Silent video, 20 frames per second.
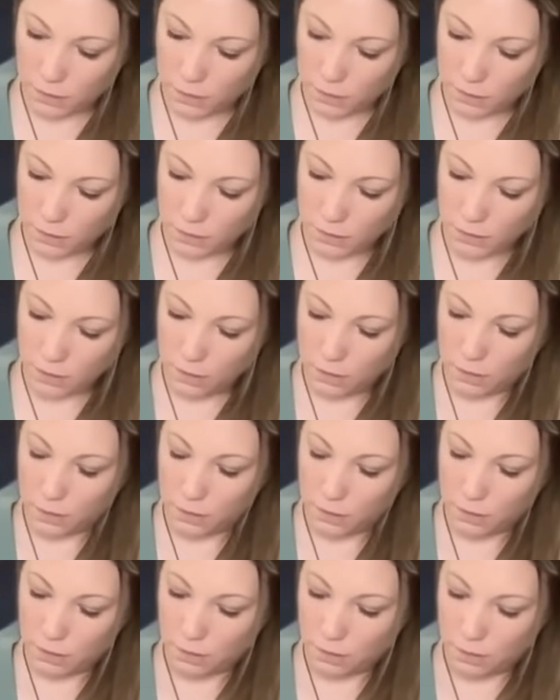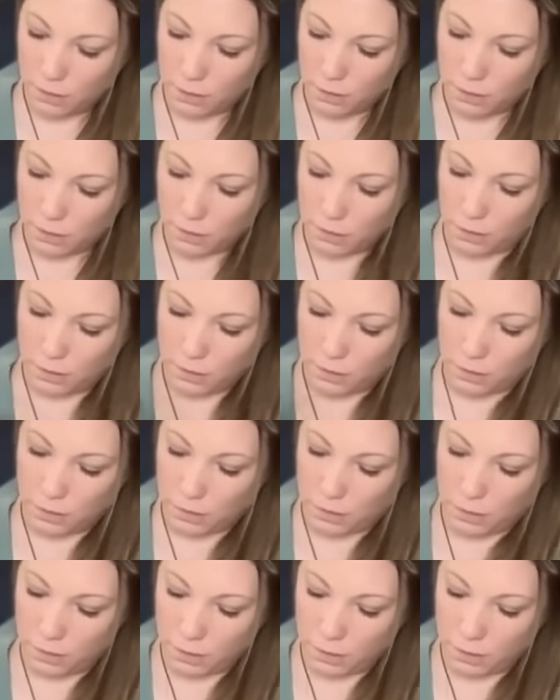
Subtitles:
[no speech]